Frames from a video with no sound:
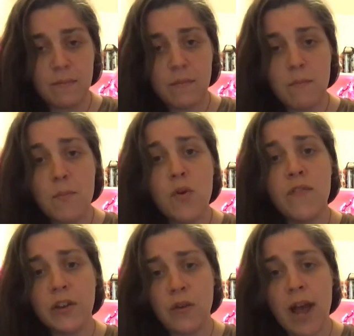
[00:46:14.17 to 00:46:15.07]
move
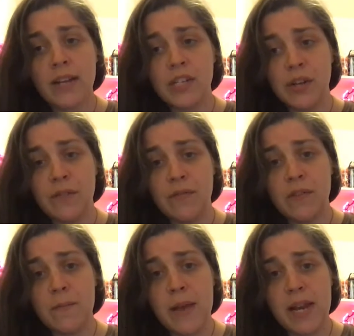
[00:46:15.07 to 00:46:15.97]
in gratitude for the
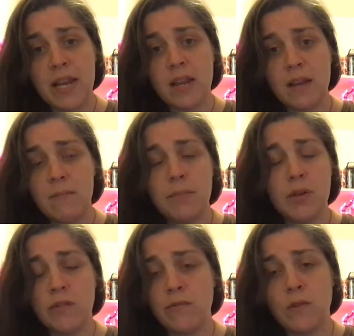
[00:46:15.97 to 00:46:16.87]
many
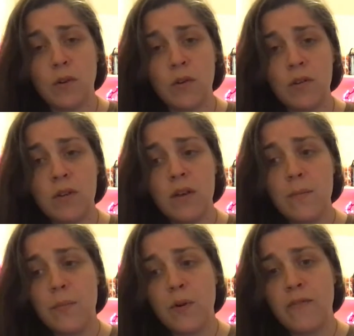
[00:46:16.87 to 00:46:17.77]
beautiful
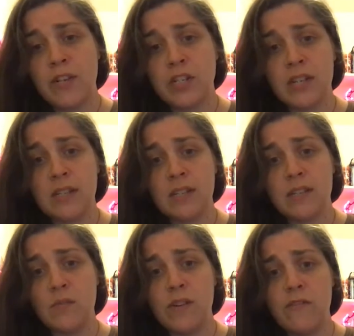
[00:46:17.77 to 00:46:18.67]
provisions
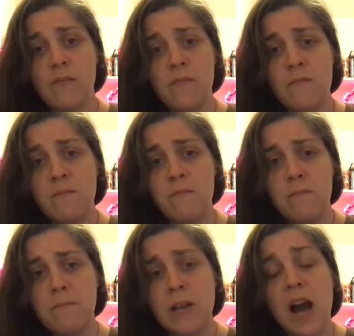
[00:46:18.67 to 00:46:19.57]
we've
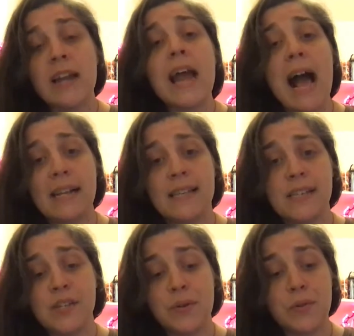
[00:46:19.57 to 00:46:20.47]
gotten
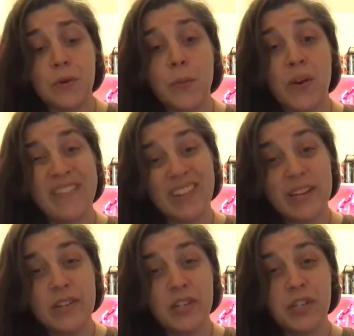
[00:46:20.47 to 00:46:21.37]
access to through
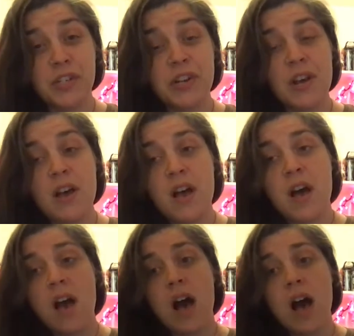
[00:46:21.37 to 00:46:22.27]
privilege.
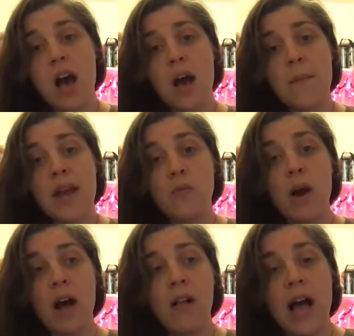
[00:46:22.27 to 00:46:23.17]
And
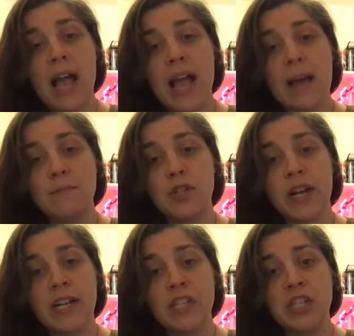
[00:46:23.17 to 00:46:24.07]
while I am
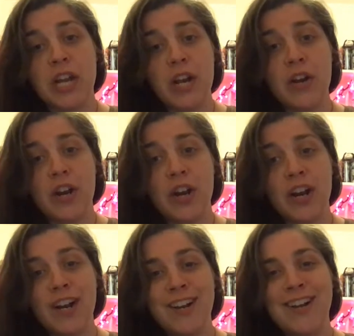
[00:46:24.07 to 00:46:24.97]
transgender,